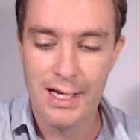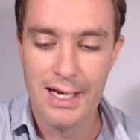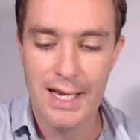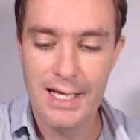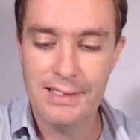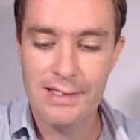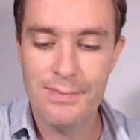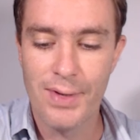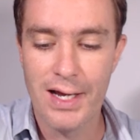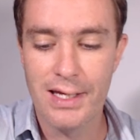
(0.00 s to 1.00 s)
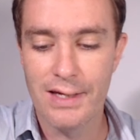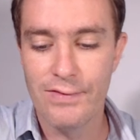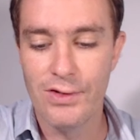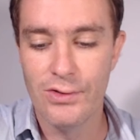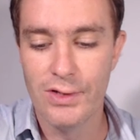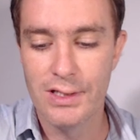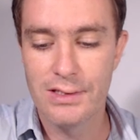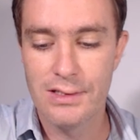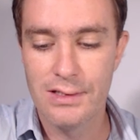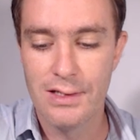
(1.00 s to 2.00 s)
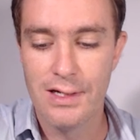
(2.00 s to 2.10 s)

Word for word: less the break-even units,